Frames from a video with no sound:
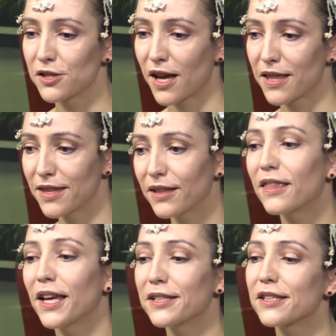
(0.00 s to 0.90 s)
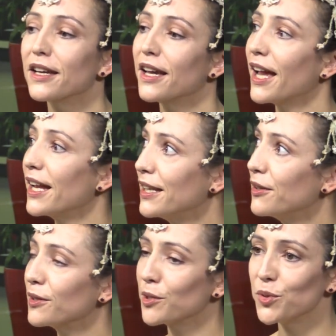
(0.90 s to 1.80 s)
I think that, and
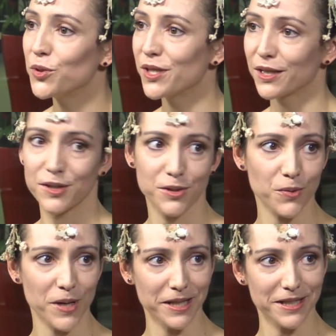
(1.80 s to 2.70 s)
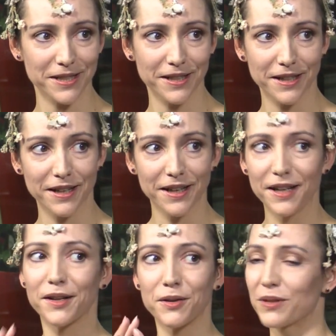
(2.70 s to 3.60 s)
hearing the music is quite,
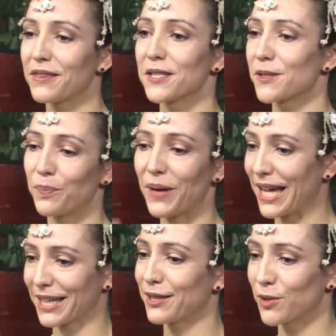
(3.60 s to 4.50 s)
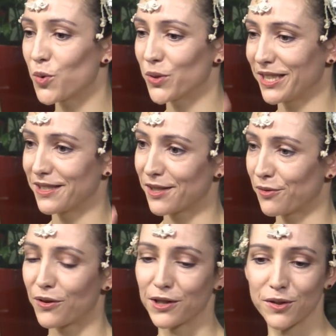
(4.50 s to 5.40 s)
with this black audience in
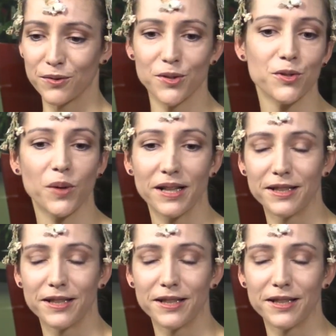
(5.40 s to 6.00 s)
front of you as well,